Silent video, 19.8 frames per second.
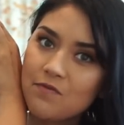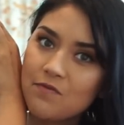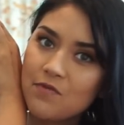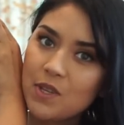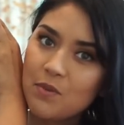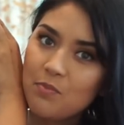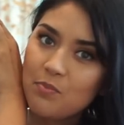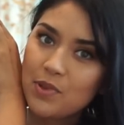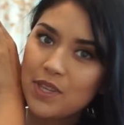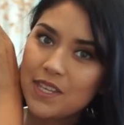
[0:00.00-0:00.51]

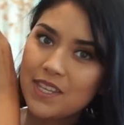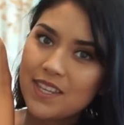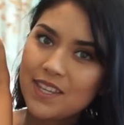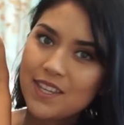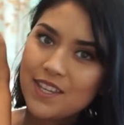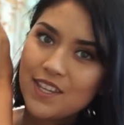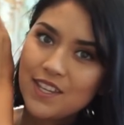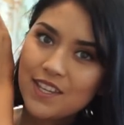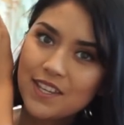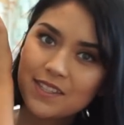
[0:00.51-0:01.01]
MVP.
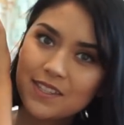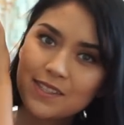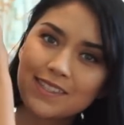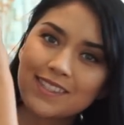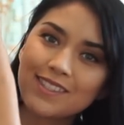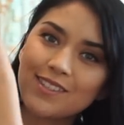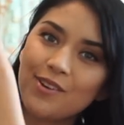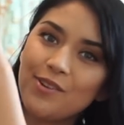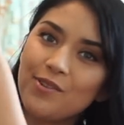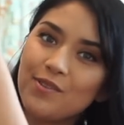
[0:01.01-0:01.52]
It's
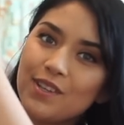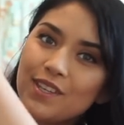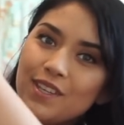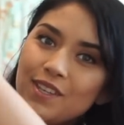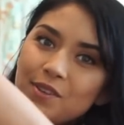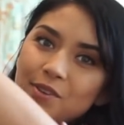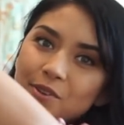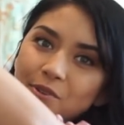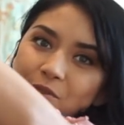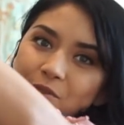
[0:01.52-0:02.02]
so
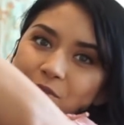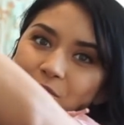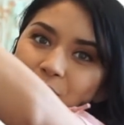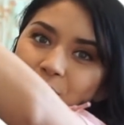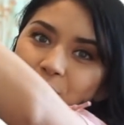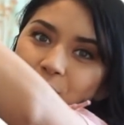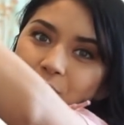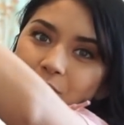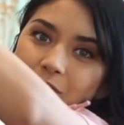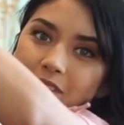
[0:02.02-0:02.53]

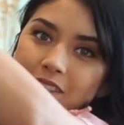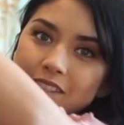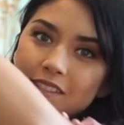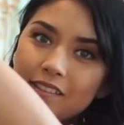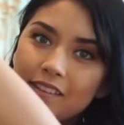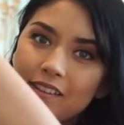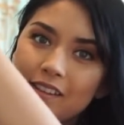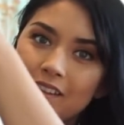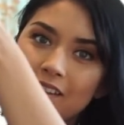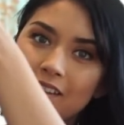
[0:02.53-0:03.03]
cute.
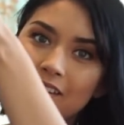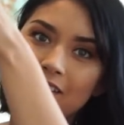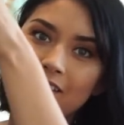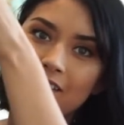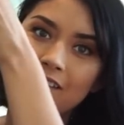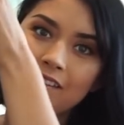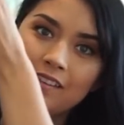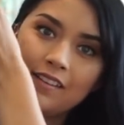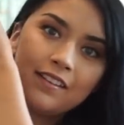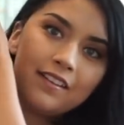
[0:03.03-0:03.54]

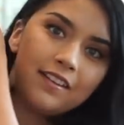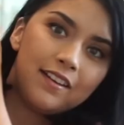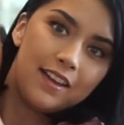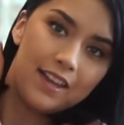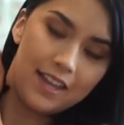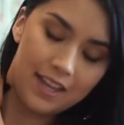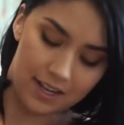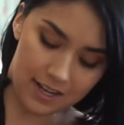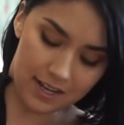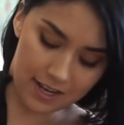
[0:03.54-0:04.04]

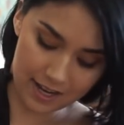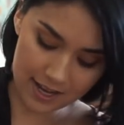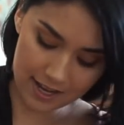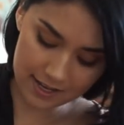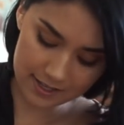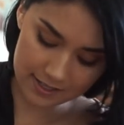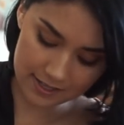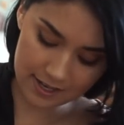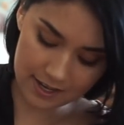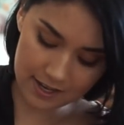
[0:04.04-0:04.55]
And it
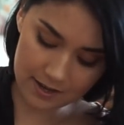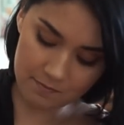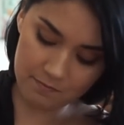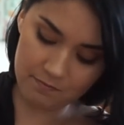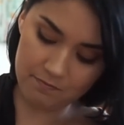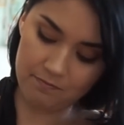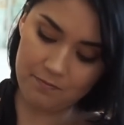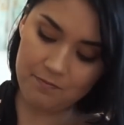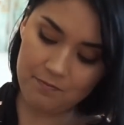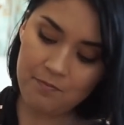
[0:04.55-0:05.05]
had, I,
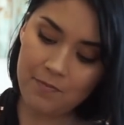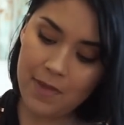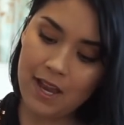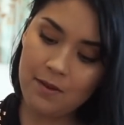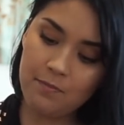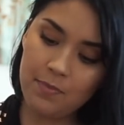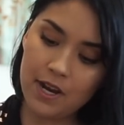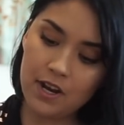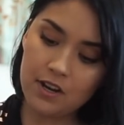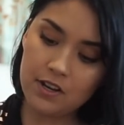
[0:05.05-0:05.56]
I
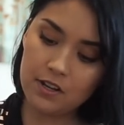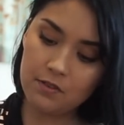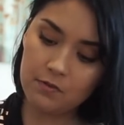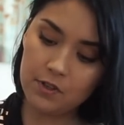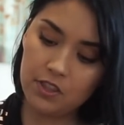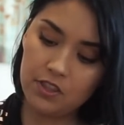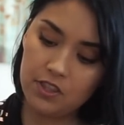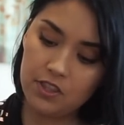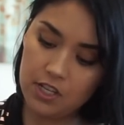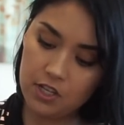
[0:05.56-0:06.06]
paired it
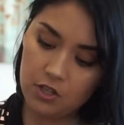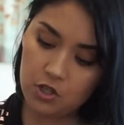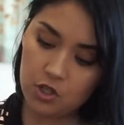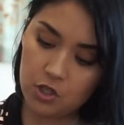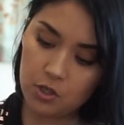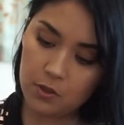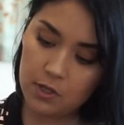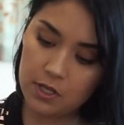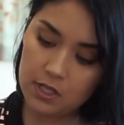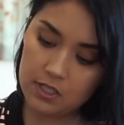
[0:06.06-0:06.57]
with these
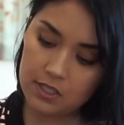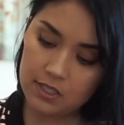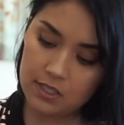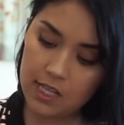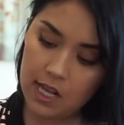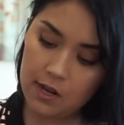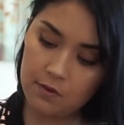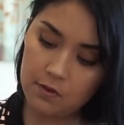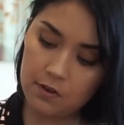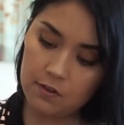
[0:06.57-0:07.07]
shorts
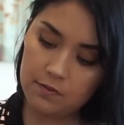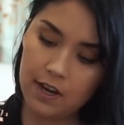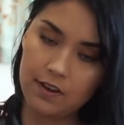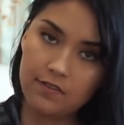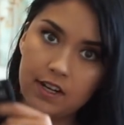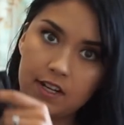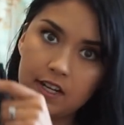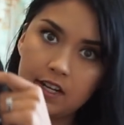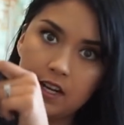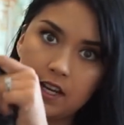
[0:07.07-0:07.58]
that were
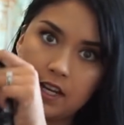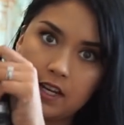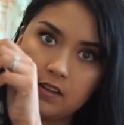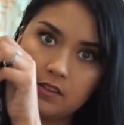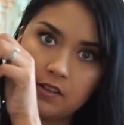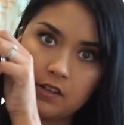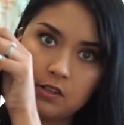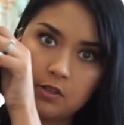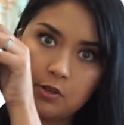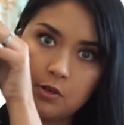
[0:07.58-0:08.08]
$5.99 and
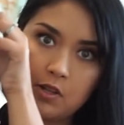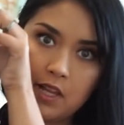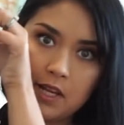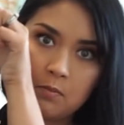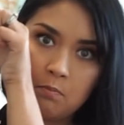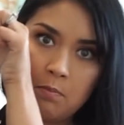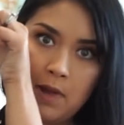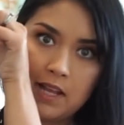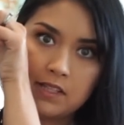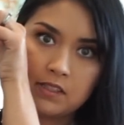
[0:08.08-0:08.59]
they're little
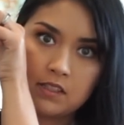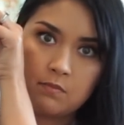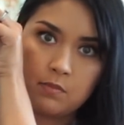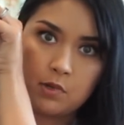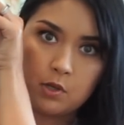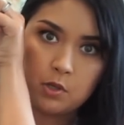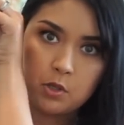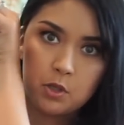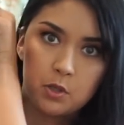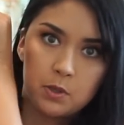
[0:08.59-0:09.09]
like
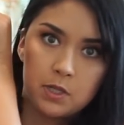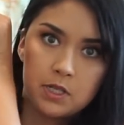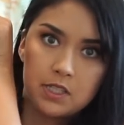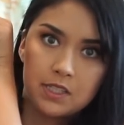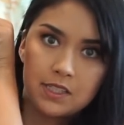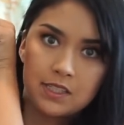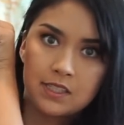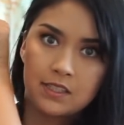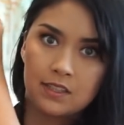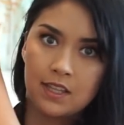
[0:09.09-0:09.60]
basketball shorts.